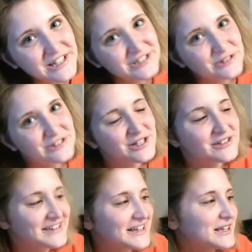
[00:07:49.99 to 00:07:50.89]
Like she used to
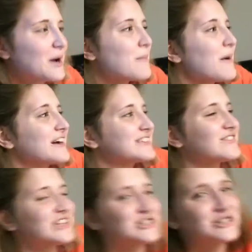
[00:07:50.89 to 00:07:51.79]
take like a box
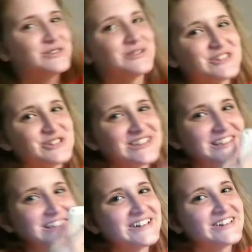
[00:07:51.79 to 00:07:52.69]
of like Cheerios and just
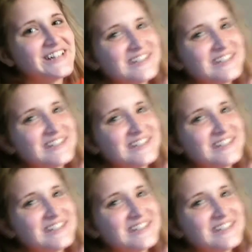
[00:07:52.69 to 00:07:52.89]
sit there.